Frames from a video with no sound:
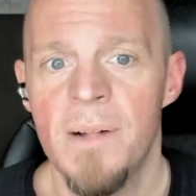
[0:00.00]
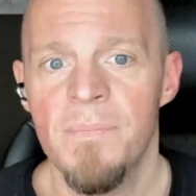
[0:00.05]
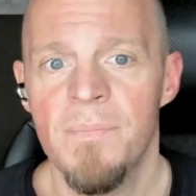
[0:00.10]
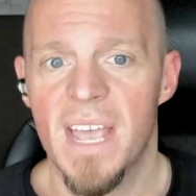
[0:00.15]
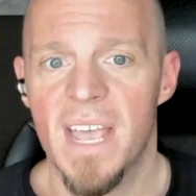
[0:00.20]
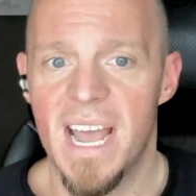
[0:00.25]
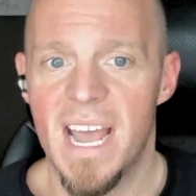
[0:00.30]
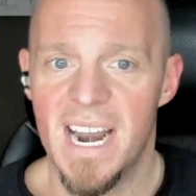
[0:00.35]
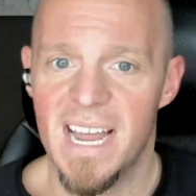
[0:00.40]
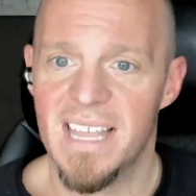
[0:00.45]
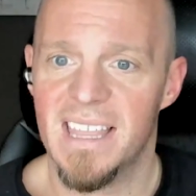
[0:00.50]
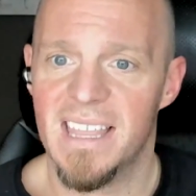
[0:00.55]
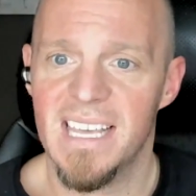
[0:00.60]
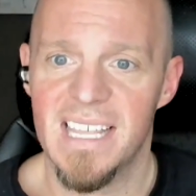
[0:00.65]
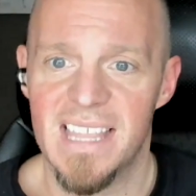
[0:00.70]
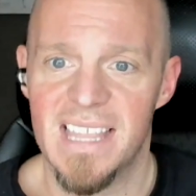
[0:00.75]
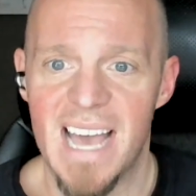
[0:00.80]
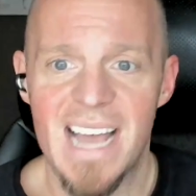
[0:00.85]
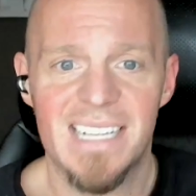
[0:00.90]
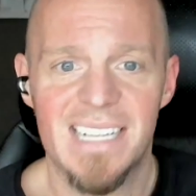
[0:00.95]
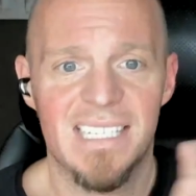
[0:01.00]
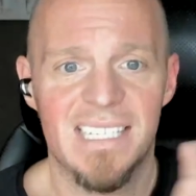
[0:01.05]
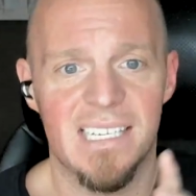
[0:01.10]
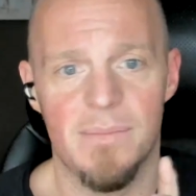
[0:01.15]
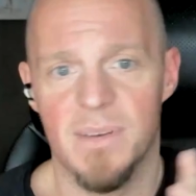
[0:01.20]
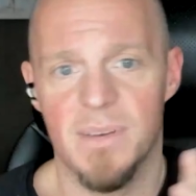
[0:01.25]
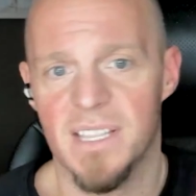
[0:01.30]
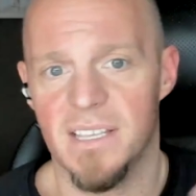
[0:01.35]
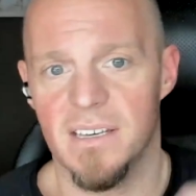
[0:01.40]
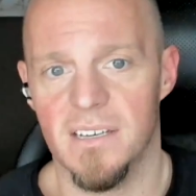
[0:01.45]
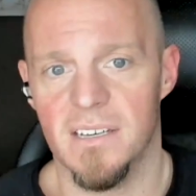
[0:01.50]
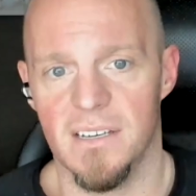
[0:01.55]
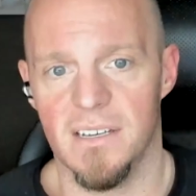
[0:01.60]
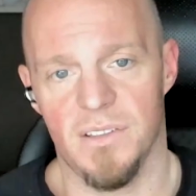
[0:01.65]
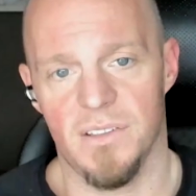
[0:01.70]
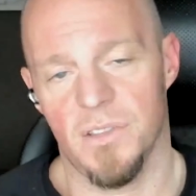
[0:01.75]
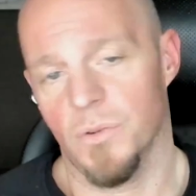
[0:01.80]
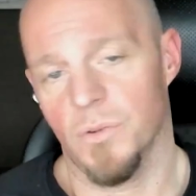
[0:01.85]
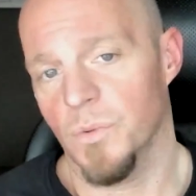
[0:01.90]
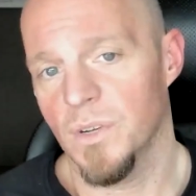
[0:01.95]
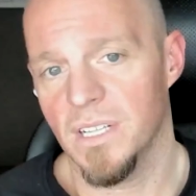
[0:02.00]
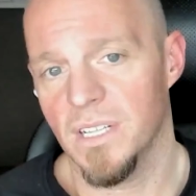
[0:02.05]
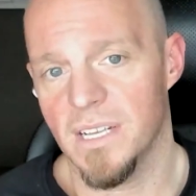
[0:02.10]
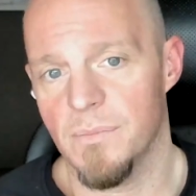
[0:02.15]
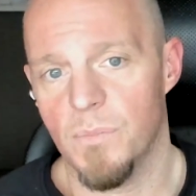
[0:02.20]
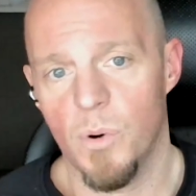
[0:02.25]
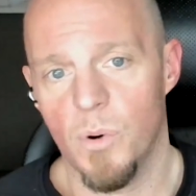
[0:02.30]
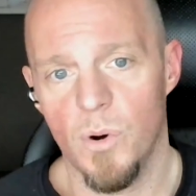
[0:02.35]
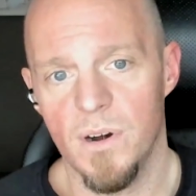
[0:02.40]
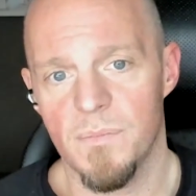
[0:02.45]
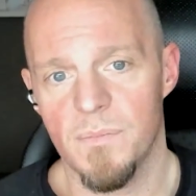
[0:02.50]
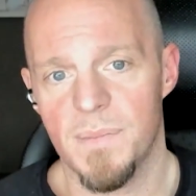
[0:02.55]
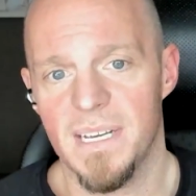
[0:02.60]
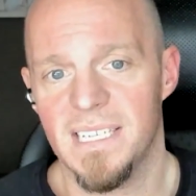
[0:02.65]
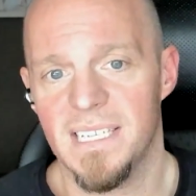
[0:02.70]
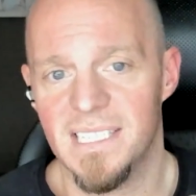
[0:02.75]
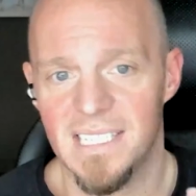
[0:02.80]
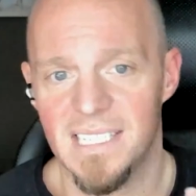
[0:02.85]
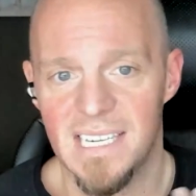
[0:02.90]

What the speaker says: And I think that's some of the really important pieces.